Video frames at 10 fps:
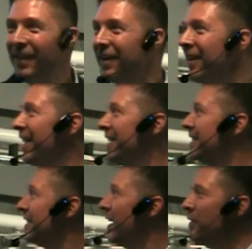All right.
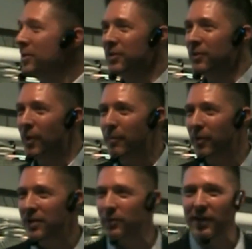I knew I was in the right
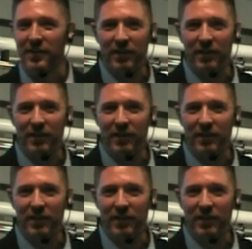place when I